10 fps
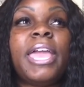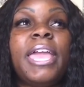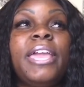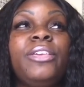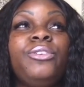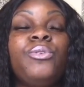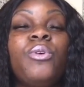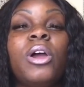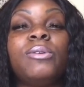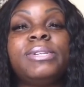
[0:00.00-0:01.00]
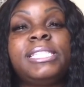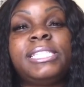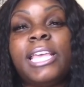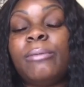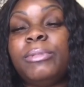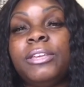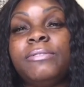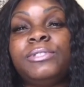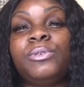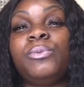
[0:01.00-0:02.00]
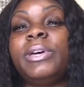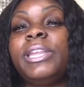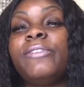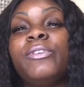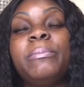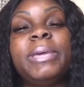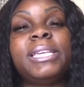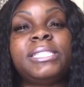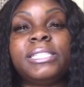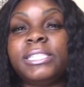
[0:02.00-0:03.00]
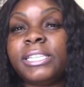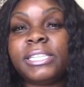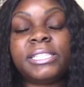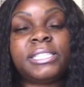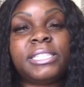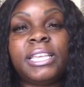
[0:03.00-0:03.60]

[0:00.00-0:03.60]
And you are receptive to whatever messages